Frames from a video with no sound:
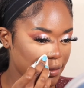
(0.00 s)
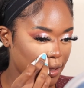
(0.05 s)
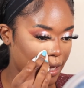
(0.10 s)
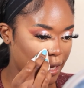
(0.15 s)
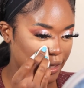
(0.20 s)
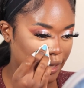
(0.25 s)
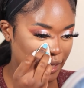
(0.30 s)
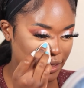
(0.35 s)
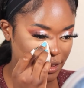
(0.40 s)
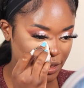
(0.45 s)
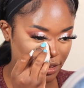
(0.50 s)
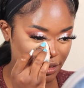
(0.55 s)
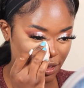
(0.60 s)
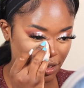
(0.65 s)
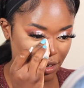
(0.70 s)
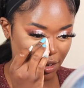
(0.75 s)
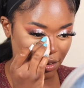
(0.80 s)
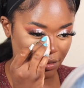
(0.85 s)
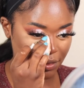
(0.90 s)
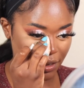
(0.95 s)
And I just
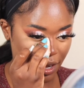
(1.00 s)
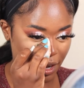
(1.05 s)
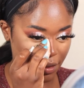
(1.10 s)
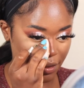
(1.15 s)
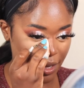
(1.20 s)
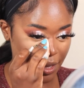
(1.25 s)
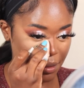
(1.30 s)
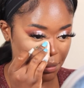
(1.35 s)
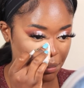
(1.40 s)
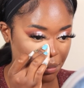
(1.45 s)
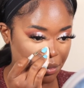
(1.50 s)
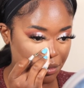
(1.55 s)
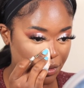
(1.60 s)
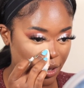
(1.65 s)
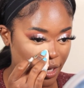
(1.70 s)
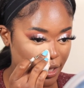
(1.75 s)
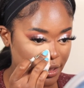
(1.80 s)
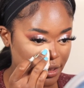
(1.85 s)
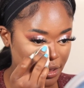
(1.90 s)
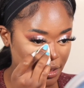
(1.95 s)
love how it
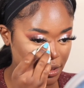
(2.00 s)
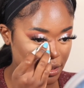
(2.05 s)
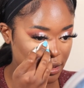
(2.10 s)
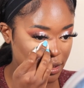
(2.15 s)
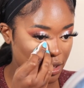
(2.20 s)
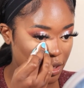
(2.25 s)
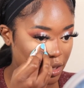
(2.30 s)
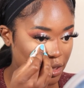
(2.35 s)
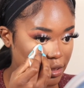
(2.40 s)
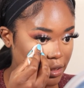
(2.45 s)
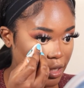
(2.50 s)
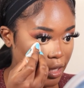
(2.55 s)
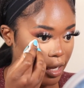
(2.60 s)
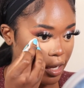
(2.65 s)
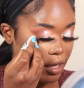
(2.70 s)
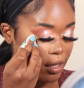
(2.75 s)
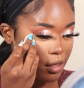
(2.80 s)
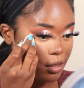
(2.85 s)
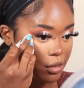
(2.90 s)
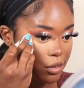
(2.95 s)
brightens the under
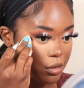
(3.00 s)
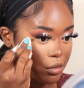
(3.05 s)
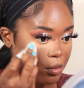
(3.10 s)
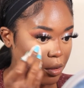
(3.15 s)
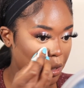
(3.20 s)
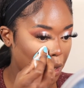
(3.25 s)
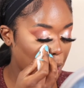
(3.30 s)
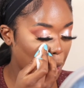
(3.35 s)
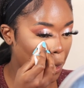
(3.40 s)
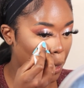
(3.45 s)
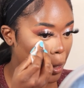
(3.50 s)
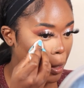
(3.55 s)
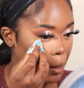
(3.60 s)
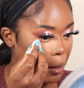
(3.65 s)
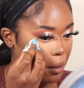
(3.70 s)
eye as well.